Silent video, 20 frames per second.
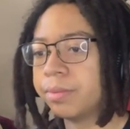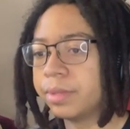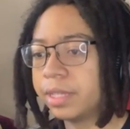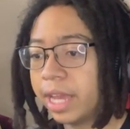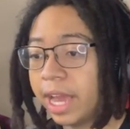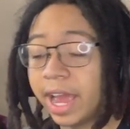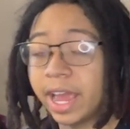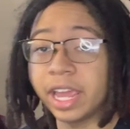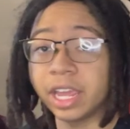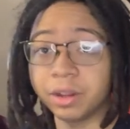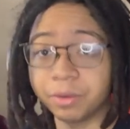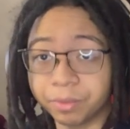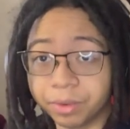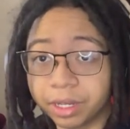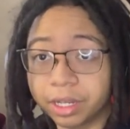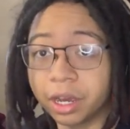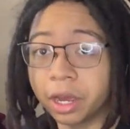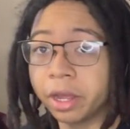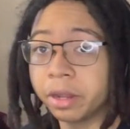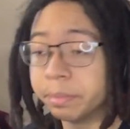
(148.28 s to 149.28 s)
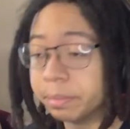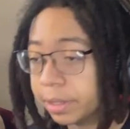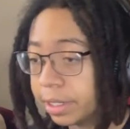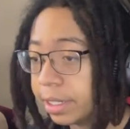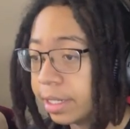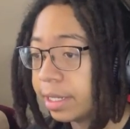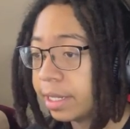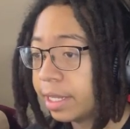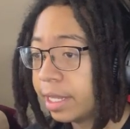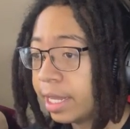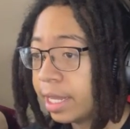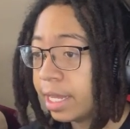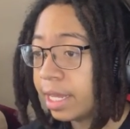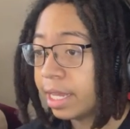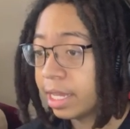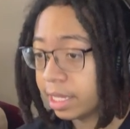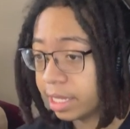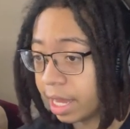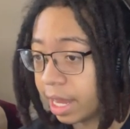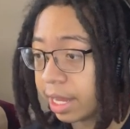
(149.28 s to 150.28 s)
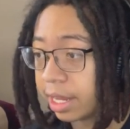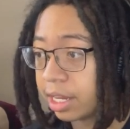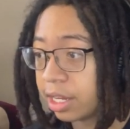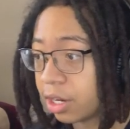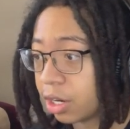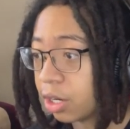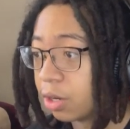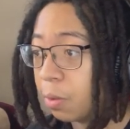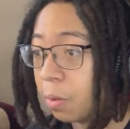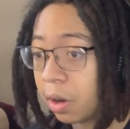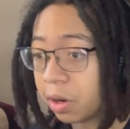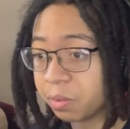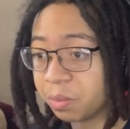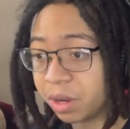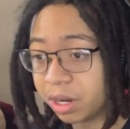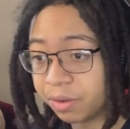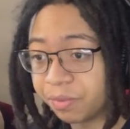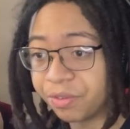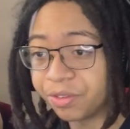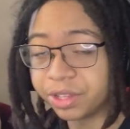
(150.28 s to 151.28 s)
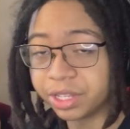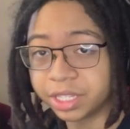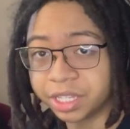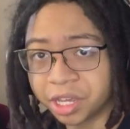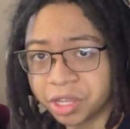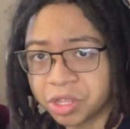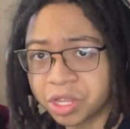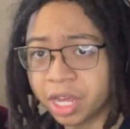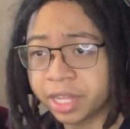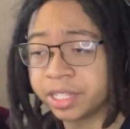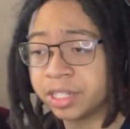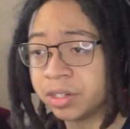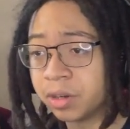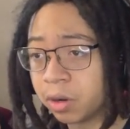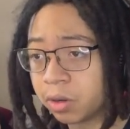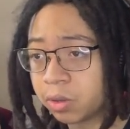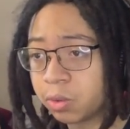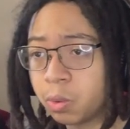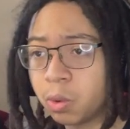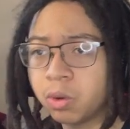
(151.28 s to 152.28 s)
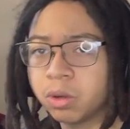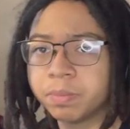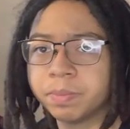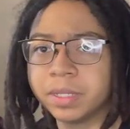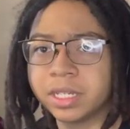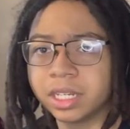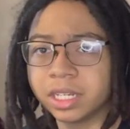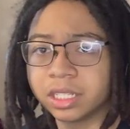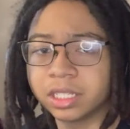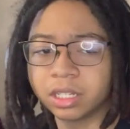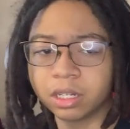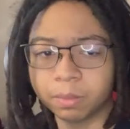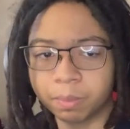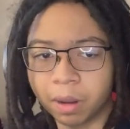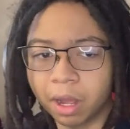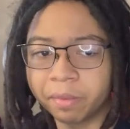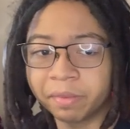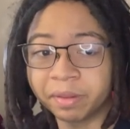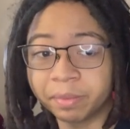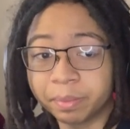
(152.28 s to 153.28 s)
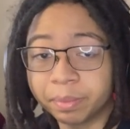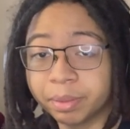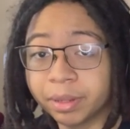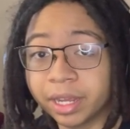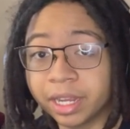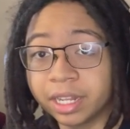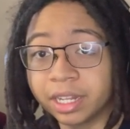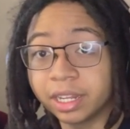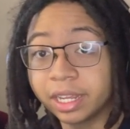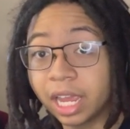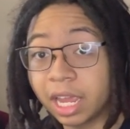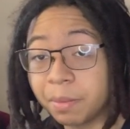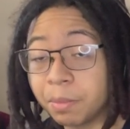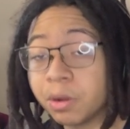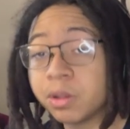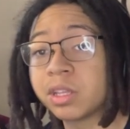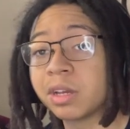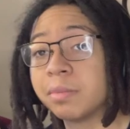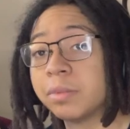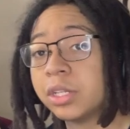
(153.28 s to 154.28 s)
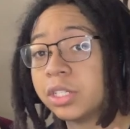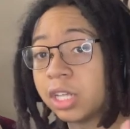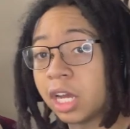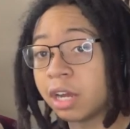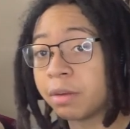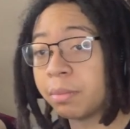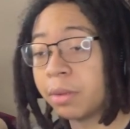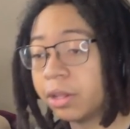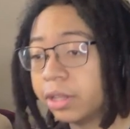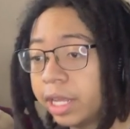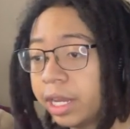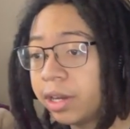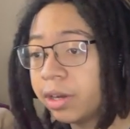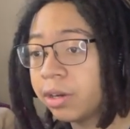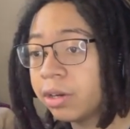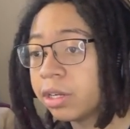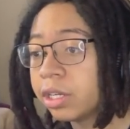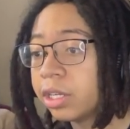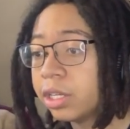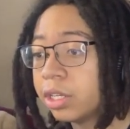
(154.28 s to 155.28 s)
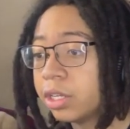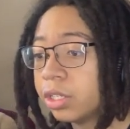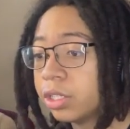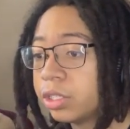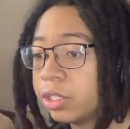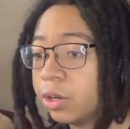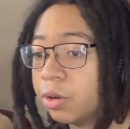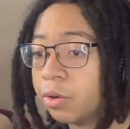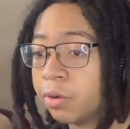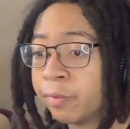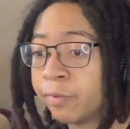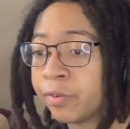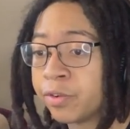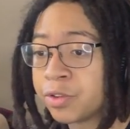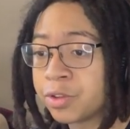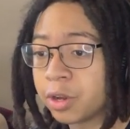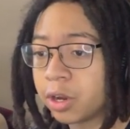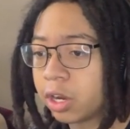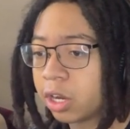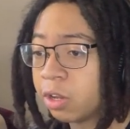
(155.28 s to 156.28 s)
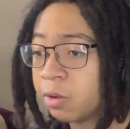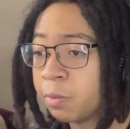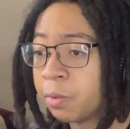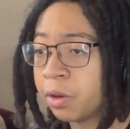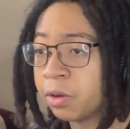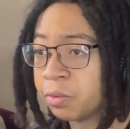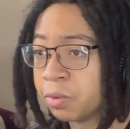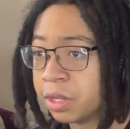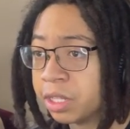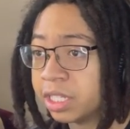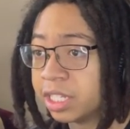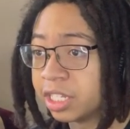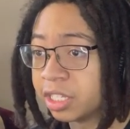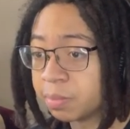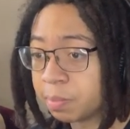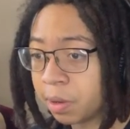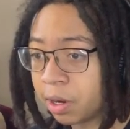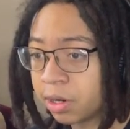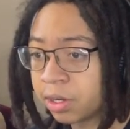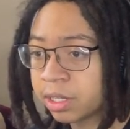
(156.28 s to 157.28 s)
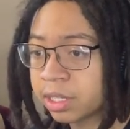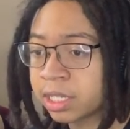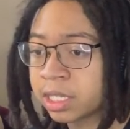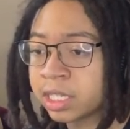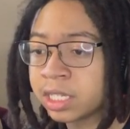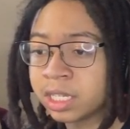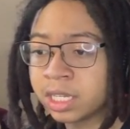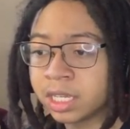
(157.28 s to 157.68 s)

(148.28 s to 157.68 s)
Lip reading: hate recon, but yeah, you're gonna want to run it for these headshots in hardcore because you're probably playing the game modes I'm gonna talk about later. So for sure, you're gonna want to run these perks.